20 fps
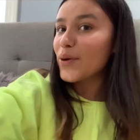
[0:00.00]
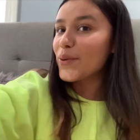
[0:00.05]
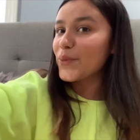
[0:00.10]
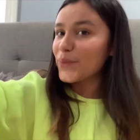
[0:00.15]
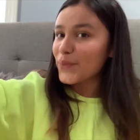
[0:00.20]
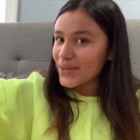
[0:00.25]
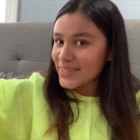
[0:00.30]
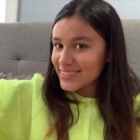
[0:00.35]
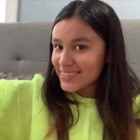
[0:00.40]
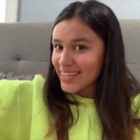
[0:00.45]

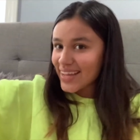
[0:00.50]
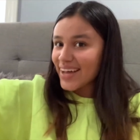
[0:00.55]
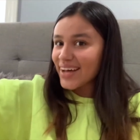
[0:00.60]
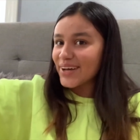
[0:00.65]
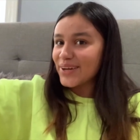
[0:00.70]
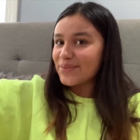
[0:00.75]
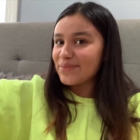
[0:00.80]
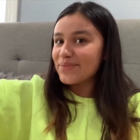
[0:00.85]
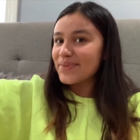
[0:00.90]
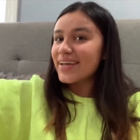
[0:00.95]
What's
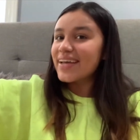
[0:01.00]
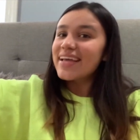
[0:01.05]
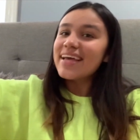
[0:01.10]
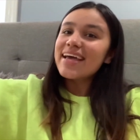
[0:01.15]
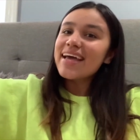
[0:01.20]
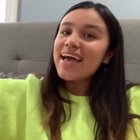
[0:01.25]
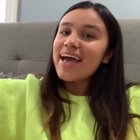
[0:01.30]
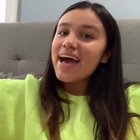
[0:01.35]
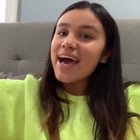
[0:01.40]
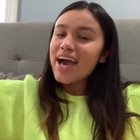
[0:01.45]
up?
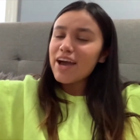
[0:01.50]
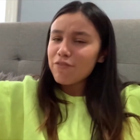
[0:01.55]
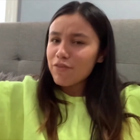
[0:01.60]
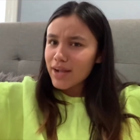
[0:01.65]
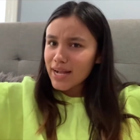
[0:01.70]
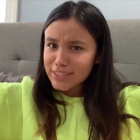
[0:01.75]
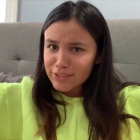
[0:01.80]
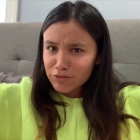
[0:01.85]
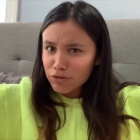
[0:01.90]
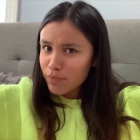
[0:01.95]
I
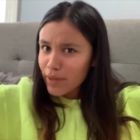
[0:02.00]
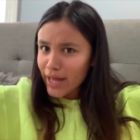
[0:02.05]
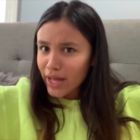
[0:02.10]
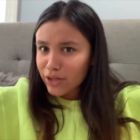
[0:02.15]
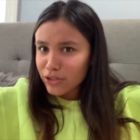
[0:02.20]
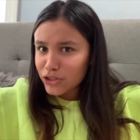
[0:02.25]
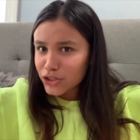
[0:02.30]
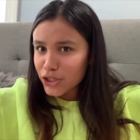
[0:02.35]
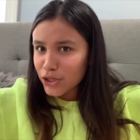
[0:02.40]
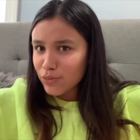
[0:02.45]
forgot to film my
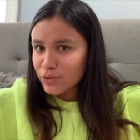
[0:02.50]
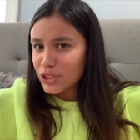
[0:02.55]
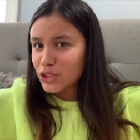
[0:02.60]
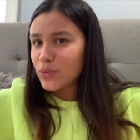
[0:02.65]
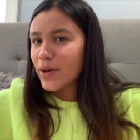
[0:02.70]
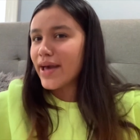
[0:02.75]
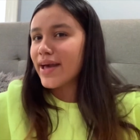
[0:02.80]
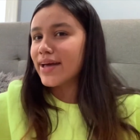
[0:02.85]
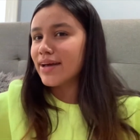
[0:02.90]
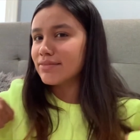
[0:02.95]
outro, which is
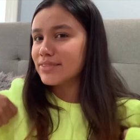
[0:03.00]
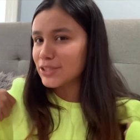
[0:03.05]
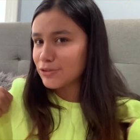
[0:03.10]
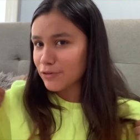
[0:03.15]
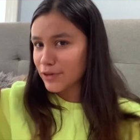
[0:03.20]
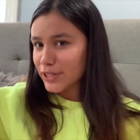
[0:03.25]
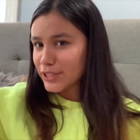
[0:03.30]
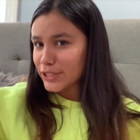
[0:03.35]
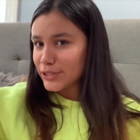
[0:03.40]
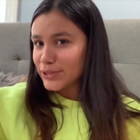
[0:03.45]
why I have
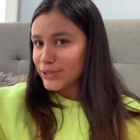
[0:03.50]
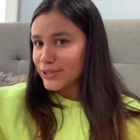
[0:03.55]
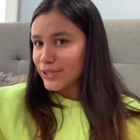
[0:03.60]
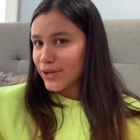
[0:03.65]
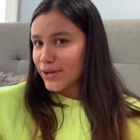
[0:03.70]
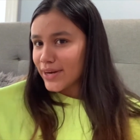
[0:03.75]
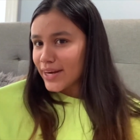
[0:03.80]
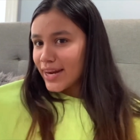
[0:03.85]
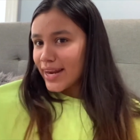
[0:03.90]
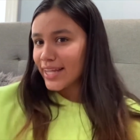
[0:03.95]
different clothes
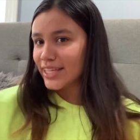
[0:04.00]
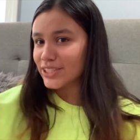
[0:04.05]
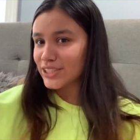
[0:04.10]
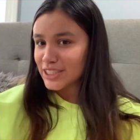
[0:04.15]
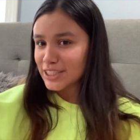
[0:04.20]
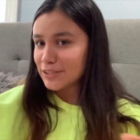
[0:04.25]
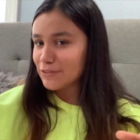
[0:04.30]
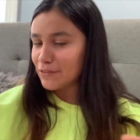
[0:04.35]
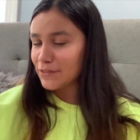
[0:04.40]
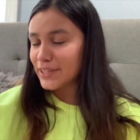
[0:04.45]
on, and I
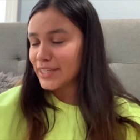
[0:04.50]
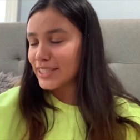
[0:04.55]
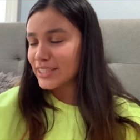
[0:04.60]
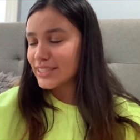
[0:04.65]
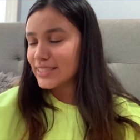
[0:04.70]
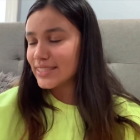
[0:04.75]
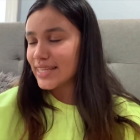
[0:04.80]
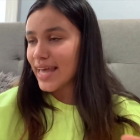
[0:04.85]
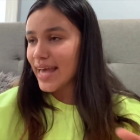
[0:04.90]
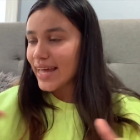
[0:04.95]
just
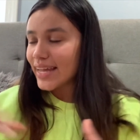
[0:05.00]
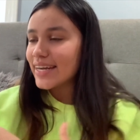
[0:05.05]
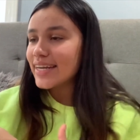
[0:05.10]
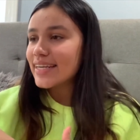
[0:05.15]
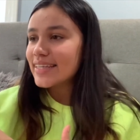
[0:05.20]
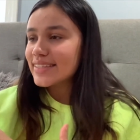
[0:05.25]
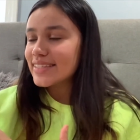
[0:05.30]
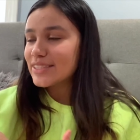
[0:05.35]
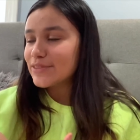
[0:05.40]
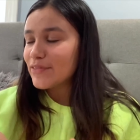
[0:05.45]
finished
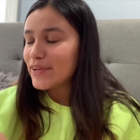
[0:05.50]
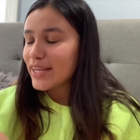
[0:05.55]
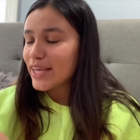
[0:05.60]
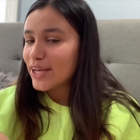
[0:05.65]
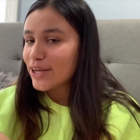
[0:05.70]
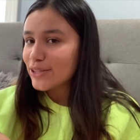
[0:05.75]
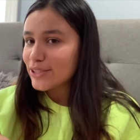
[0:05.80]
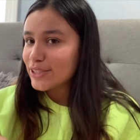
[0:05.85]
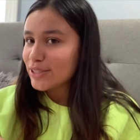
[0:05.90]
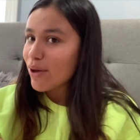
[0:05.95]
editing this
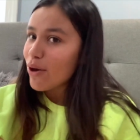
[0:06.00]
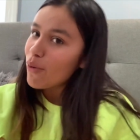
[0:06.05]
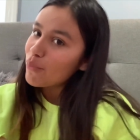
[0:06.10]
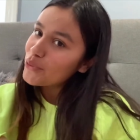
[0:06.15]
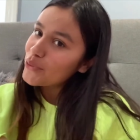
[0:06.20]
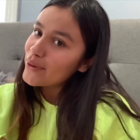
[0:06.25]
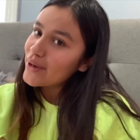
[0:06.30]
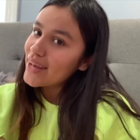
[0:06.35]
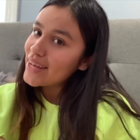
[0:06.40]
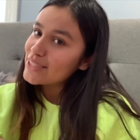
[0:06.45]
video, so I hope
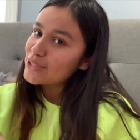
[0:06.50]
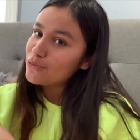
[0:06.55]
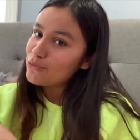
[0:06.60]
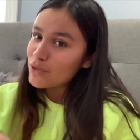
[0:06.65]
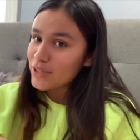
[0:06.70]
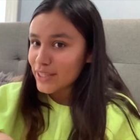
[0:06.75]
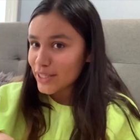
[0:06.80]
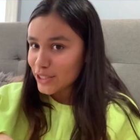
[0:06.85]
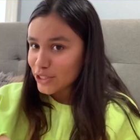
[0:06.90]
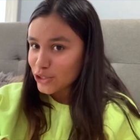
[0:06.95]
you guys
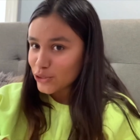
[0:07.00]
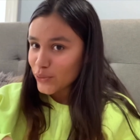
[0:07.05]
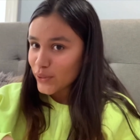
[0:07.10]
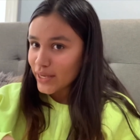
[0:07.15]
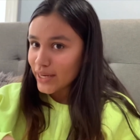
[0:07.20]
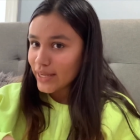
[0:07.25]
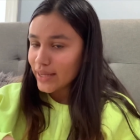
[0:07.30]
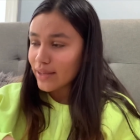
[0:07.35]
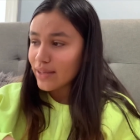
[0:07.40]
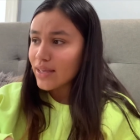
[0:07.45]
really enjoyed
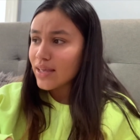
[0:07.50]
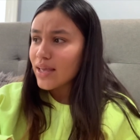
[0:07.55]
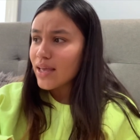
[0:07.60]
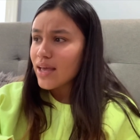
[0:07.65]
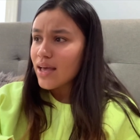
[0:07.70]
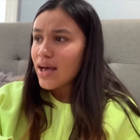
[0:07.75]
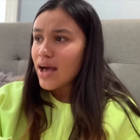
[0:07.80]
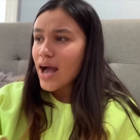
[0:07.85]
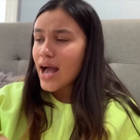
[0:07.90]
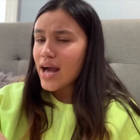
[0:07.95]
it.
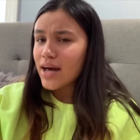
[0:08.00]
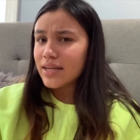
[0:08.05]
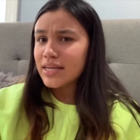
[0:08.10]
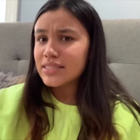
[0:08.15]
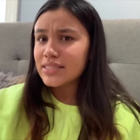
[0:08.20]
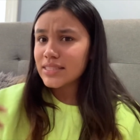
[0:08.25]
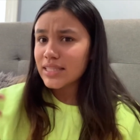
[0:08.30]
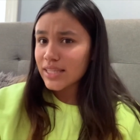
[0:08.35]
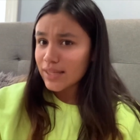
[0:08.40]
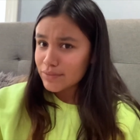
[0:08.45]
I
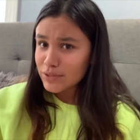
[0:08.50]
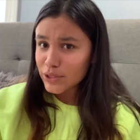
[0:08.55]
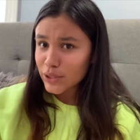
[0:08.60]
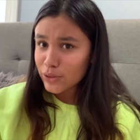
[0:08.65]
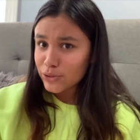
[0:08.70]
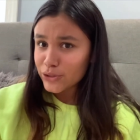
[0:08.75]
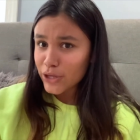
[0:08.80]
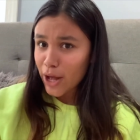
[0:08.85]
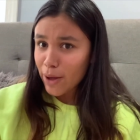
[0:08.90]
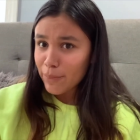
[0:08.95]
honestly love to go
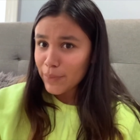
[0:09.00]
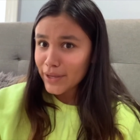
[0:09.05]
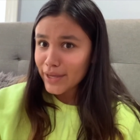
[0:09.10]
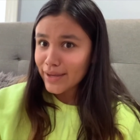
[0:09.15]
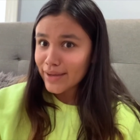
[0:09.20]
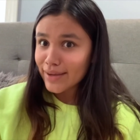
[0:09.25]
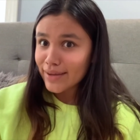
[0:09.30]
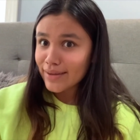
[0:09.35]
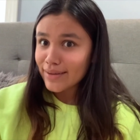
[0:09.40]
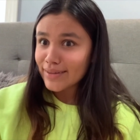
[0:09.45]

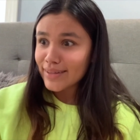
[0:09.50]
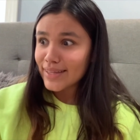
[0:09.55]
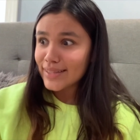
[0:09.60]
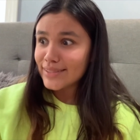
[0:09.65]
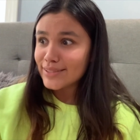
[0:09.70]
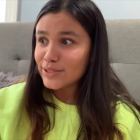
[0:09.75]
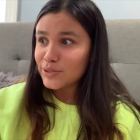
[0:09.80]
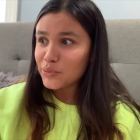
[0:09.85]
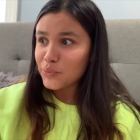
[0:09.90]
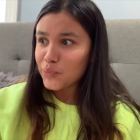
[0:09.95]
shopping.
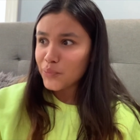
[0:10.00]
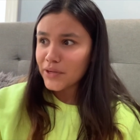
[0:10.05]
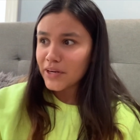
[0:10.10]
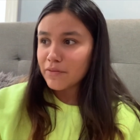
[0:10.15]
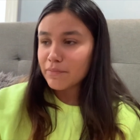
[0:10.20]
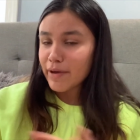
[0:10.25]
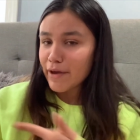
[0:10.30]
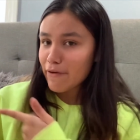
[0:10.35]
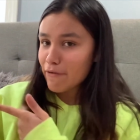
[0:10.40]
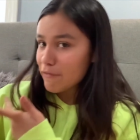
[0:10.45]
It's one of
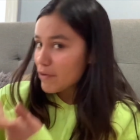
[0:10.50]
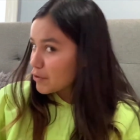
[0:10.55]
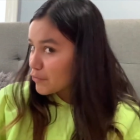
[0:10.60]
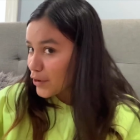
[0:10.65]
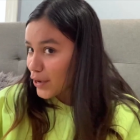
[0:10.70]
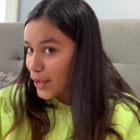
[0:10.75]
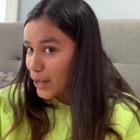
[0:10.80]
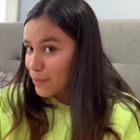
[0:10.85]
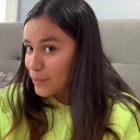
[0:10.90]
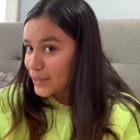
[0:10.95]
my favorite
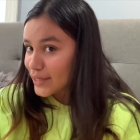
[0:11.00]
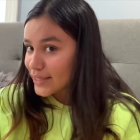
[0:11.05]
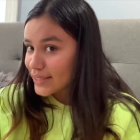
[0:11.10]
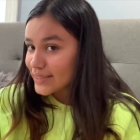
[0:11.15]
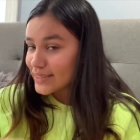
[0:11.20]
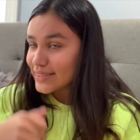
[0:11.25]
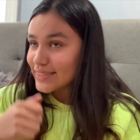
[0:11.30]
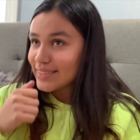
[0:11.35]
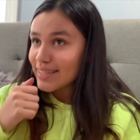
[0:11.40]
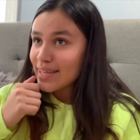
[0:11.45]

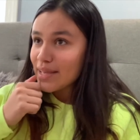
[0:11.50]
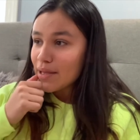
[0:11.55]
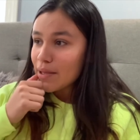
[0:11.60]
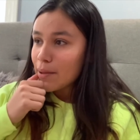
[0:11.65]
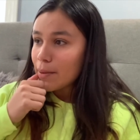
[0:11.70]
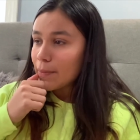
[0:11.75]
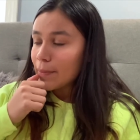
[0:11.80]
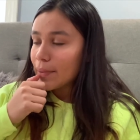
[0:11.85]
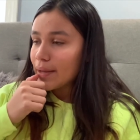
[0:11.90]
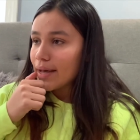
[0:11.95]
hobbies
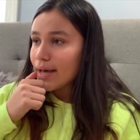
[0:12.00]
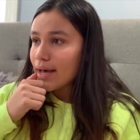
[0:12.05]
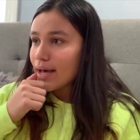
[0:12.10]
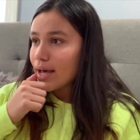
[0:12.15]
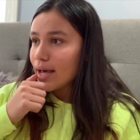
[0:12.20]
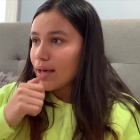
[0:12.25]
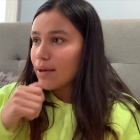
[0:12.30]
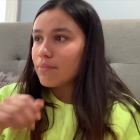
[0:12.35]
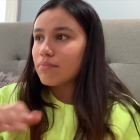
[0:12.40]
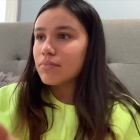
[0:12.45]
but
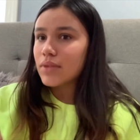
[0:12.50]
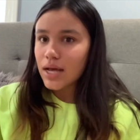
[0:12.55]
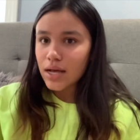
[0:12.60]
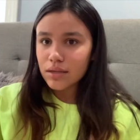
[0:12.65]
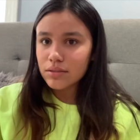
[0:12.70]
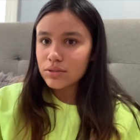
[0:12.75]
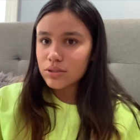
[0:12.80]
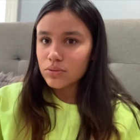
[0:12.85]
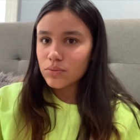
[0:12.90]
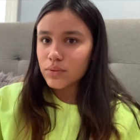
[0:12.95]
I'm
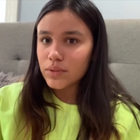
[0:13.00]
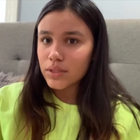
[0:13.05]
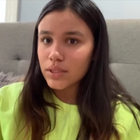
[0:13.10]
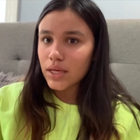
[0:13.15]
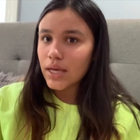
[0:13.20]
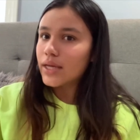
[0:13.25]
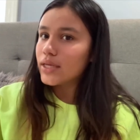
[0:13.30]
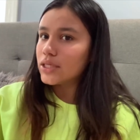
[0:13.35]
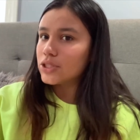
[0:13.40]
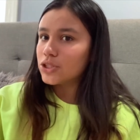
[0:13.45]
not doing
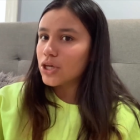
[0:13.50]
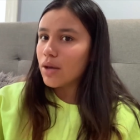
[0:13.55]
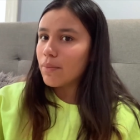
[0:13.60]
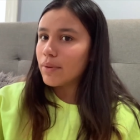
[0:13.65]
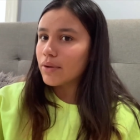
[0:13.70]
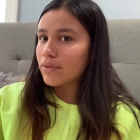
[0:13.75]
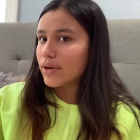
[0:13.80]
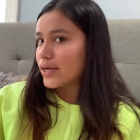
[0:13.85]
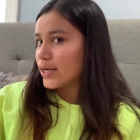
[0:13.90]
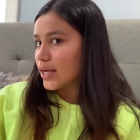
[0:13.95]
any
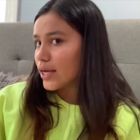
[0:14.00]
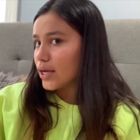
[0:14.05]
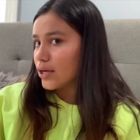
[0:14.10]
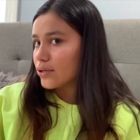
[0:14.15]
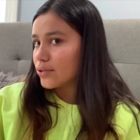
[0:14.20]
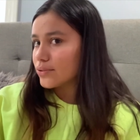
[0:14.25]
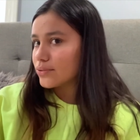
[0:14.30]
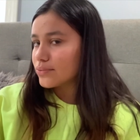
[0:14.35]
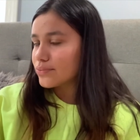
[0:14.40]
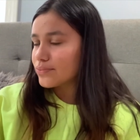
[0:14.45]
shopping right now.